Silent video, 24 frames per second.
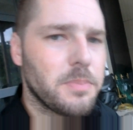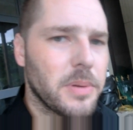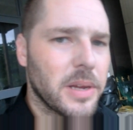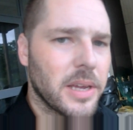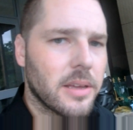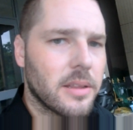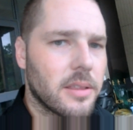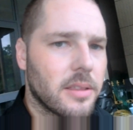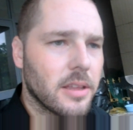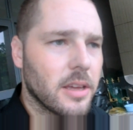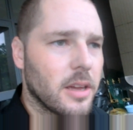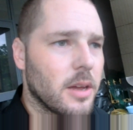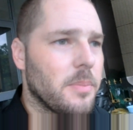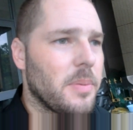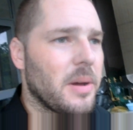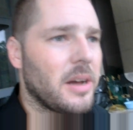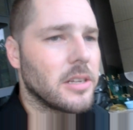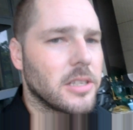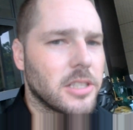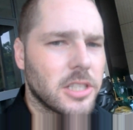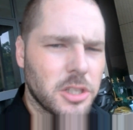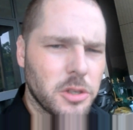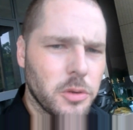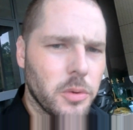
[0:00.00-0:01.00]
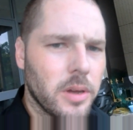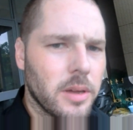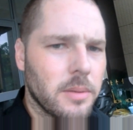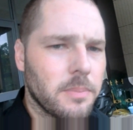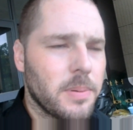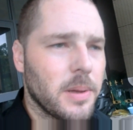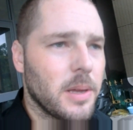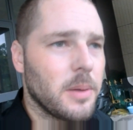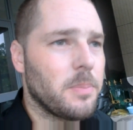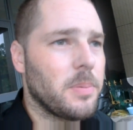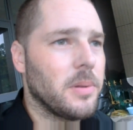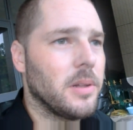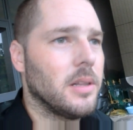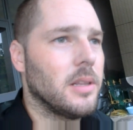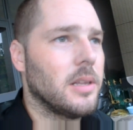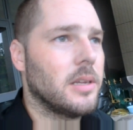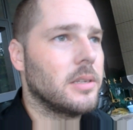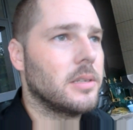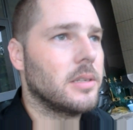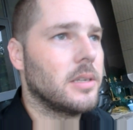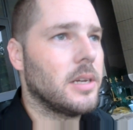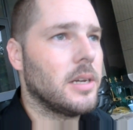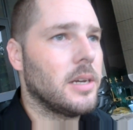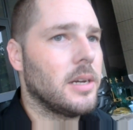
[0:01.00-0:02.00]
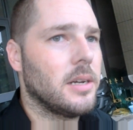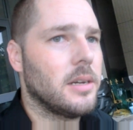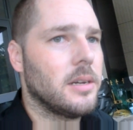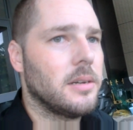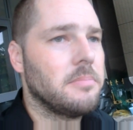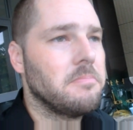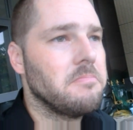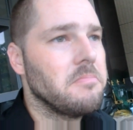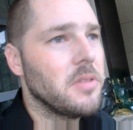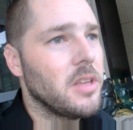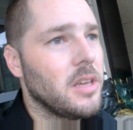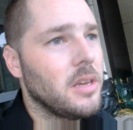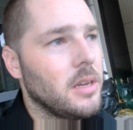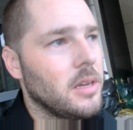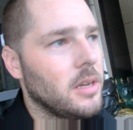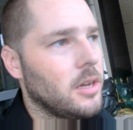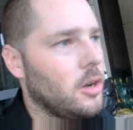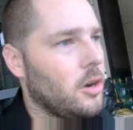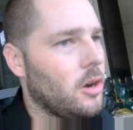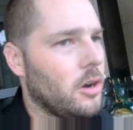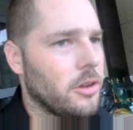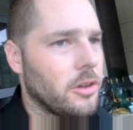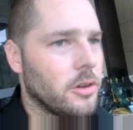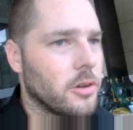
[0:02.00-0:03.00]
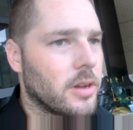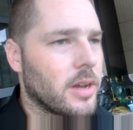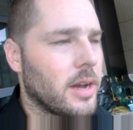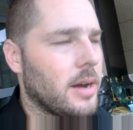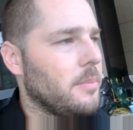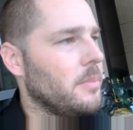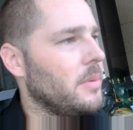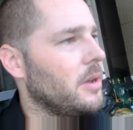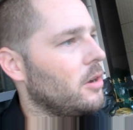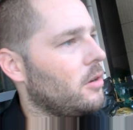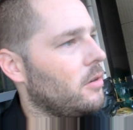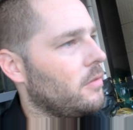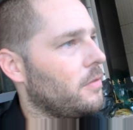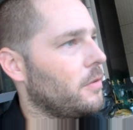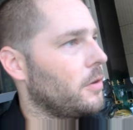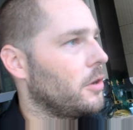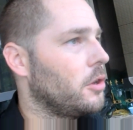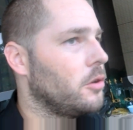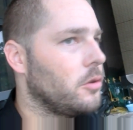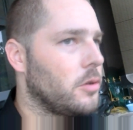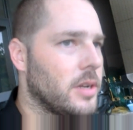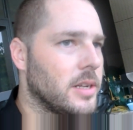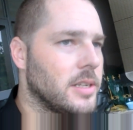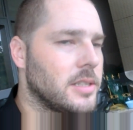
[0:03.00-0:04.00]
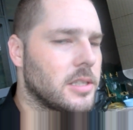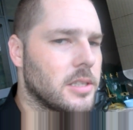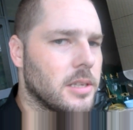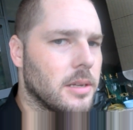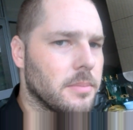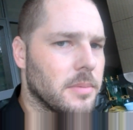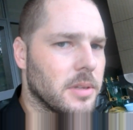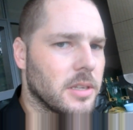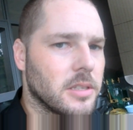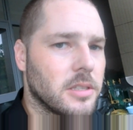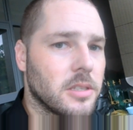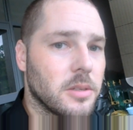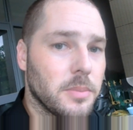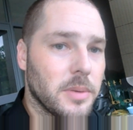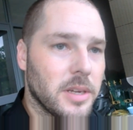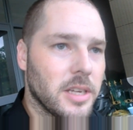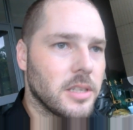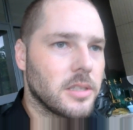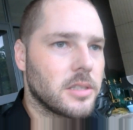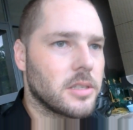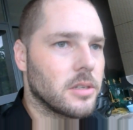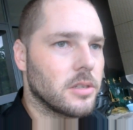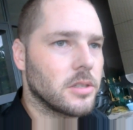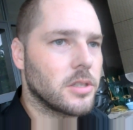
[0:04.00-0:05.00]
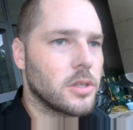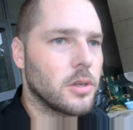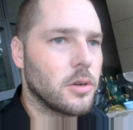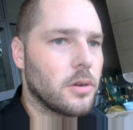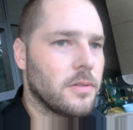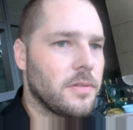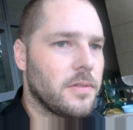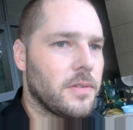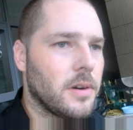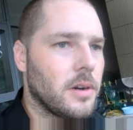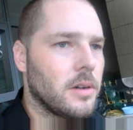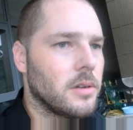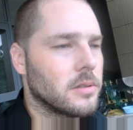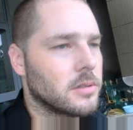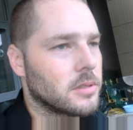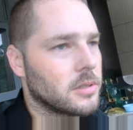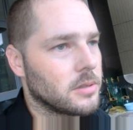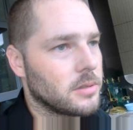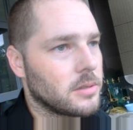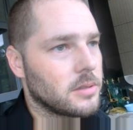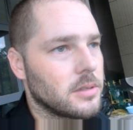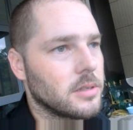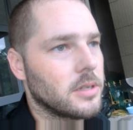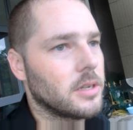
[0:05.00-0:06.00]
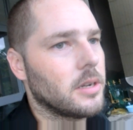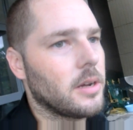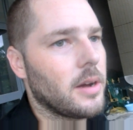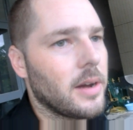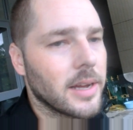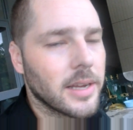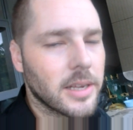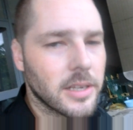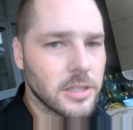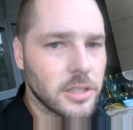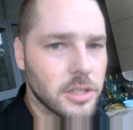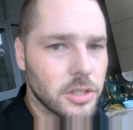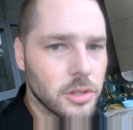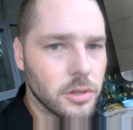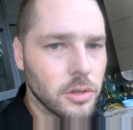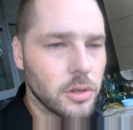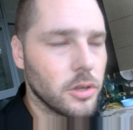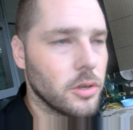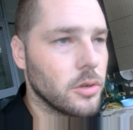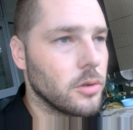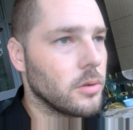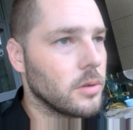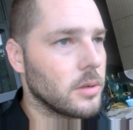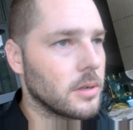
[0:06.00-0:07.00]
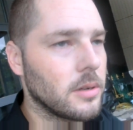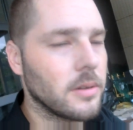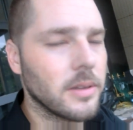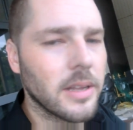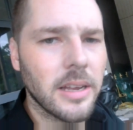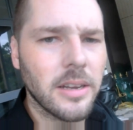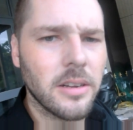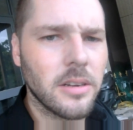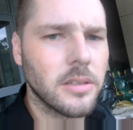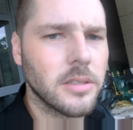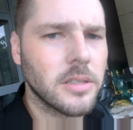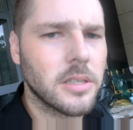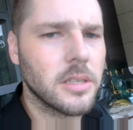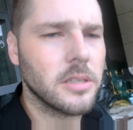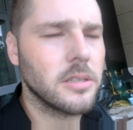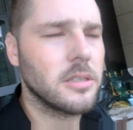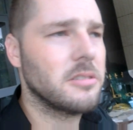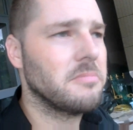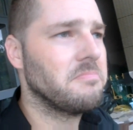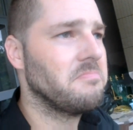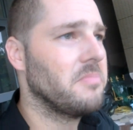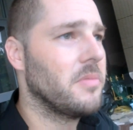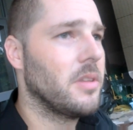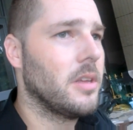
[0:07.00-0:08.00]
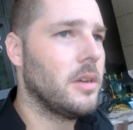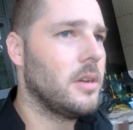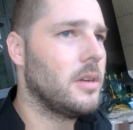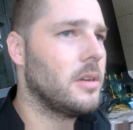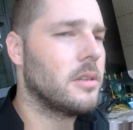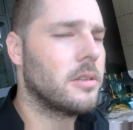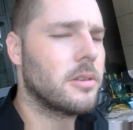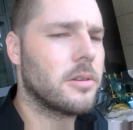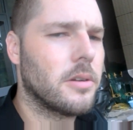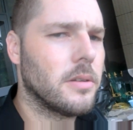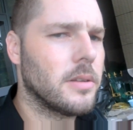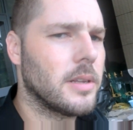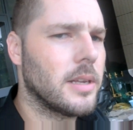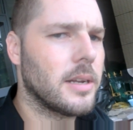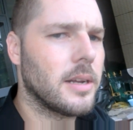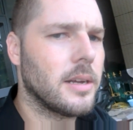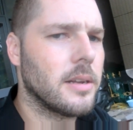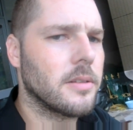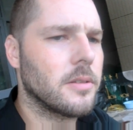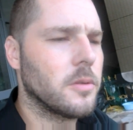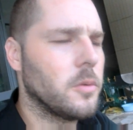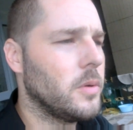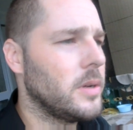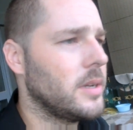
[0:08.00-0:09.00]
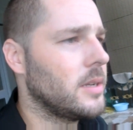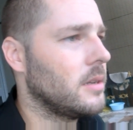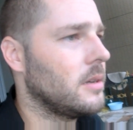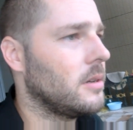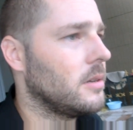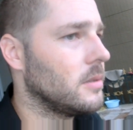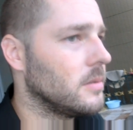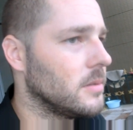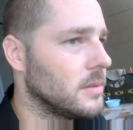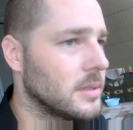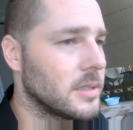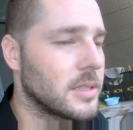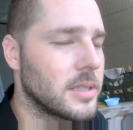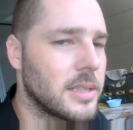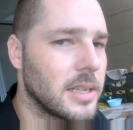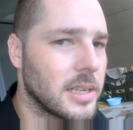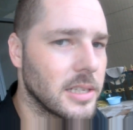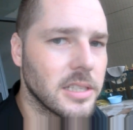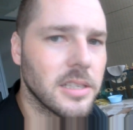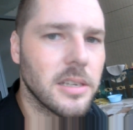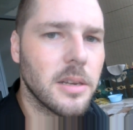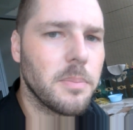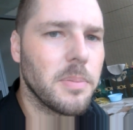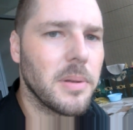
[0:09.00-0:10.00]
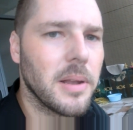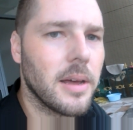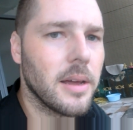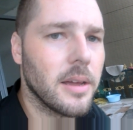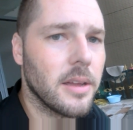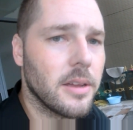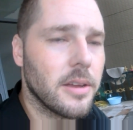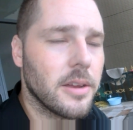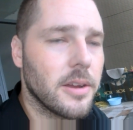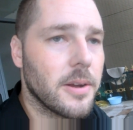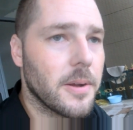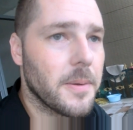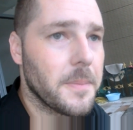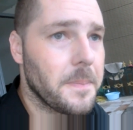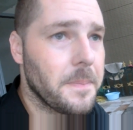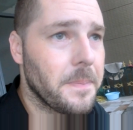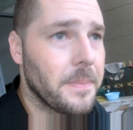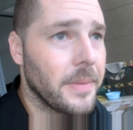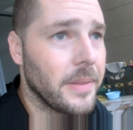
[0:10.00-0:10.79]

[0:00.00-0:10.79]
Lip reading: big thing about suing people and oh, you cut me off, or you did something to me, so it's your fault, or you know, I could sue you, and all that nonsense. Throw that out of the window. It doesn't apply here.